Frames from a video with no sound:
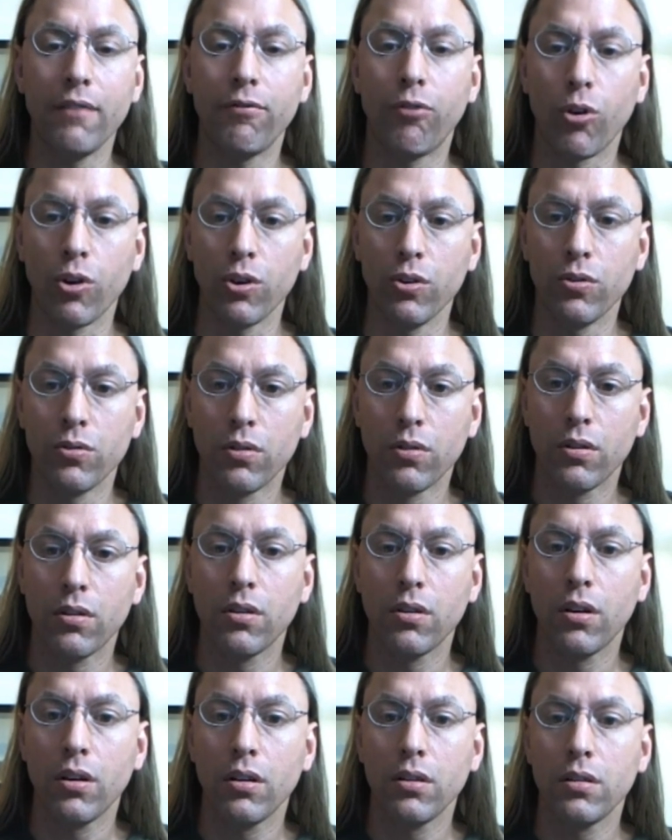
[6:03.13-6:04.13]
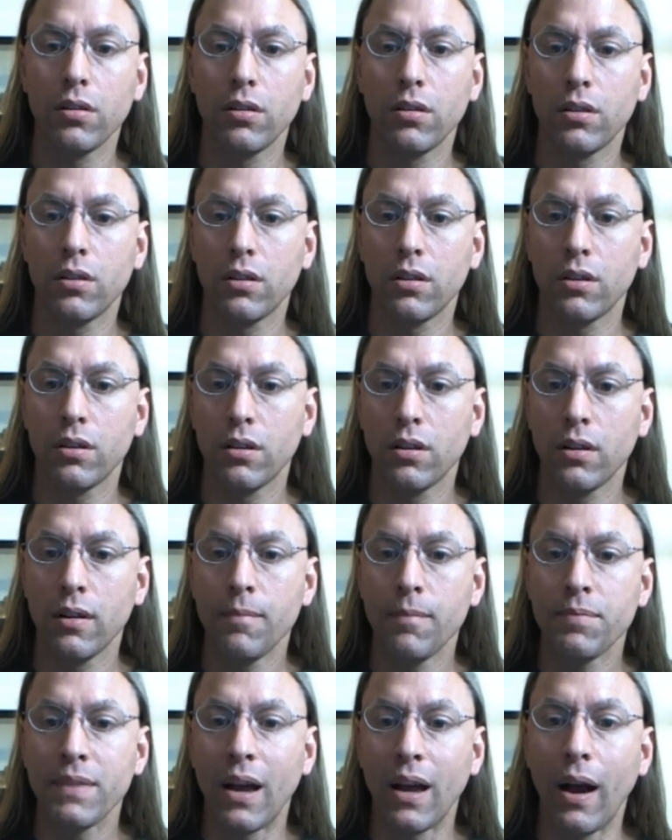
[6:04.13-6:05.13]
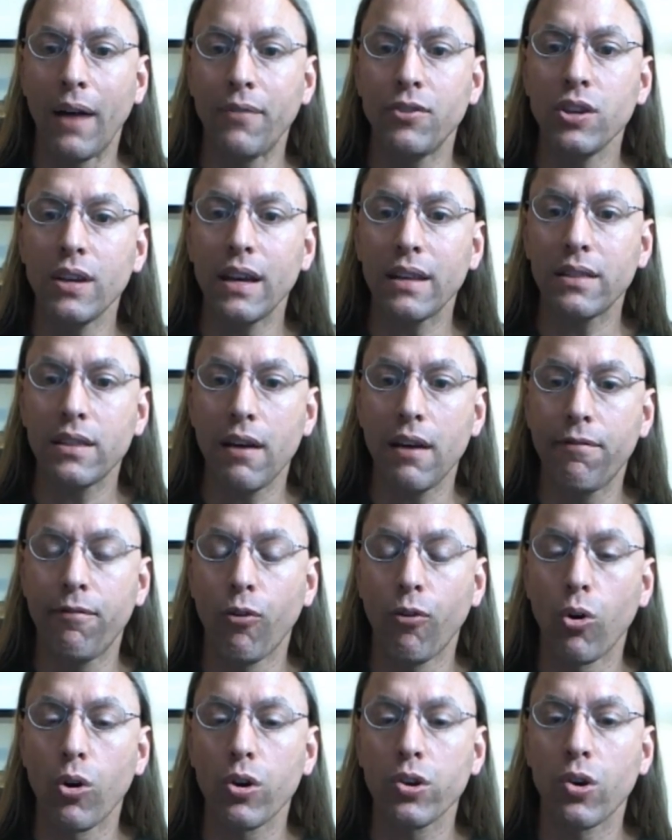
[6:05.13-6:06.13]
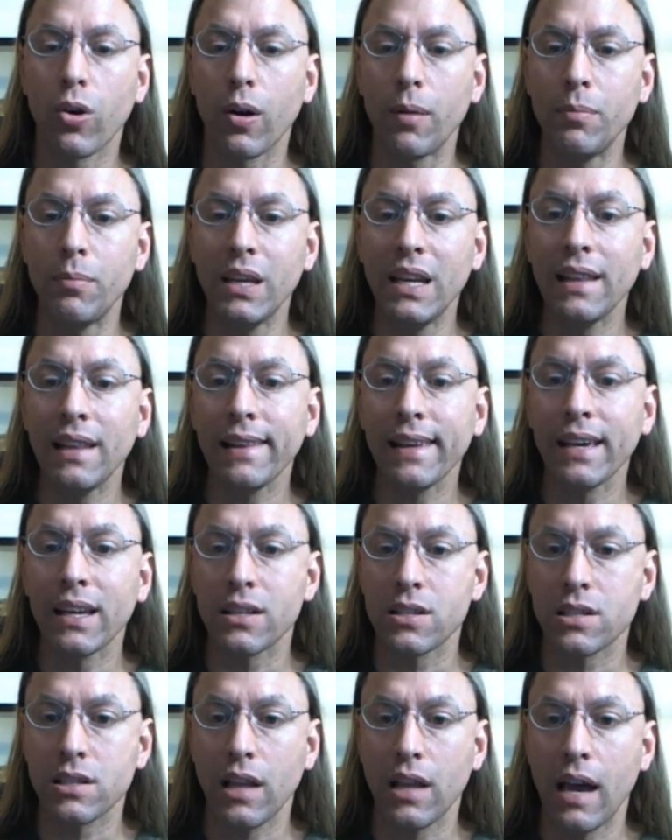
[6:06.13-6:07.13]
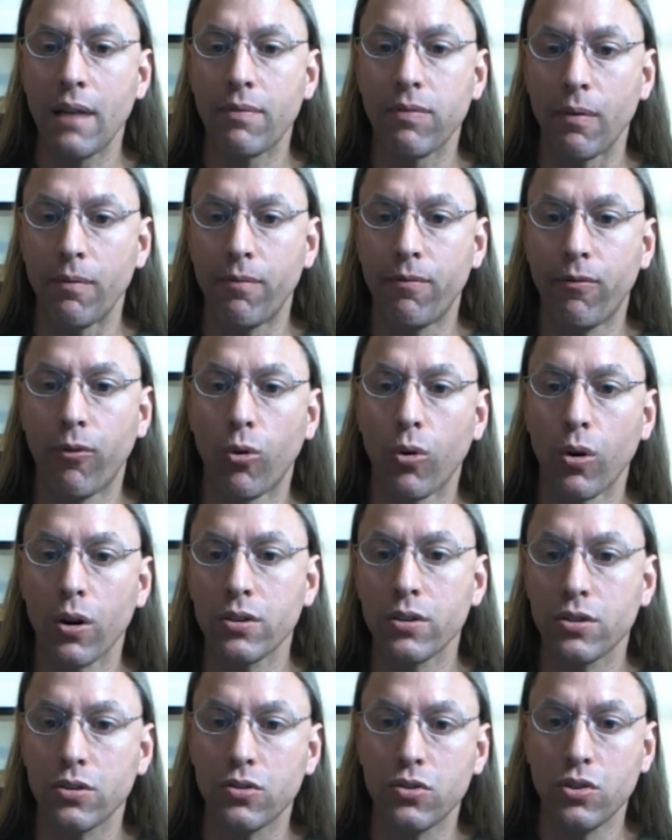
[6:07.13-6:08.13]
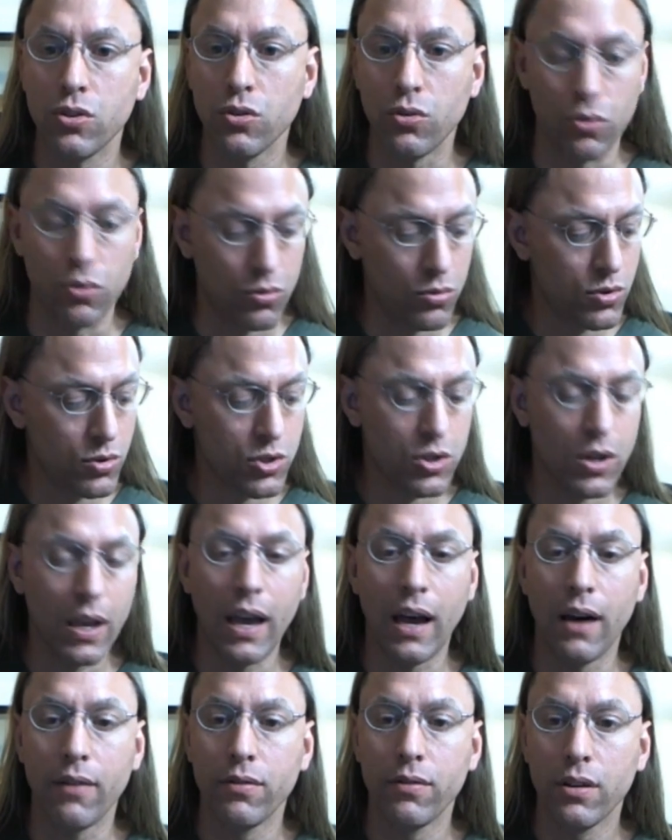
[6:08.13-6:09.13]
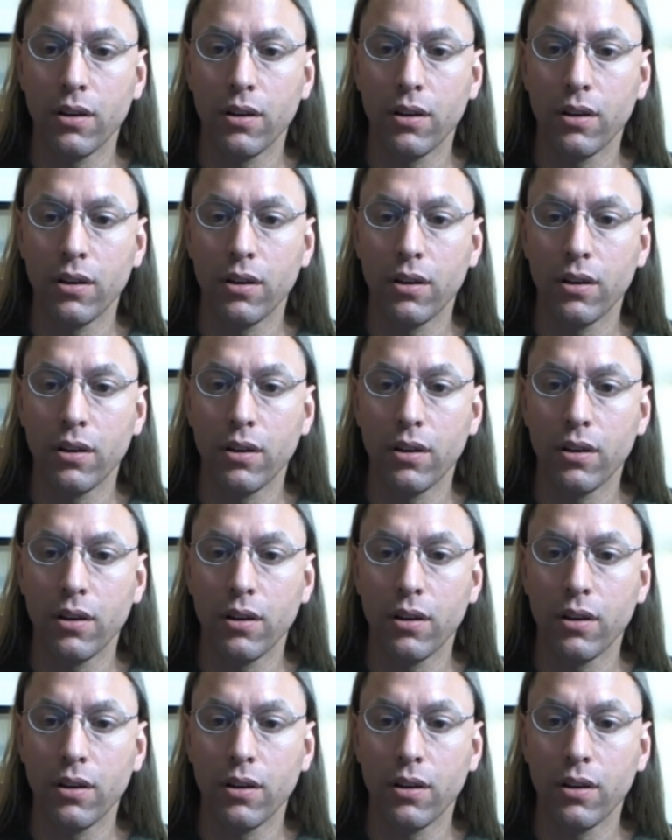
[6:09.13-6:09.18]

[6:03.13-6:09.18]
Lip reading: for you. Now after you get that 4, you're immediately going to slide from 4 to 2. So you have.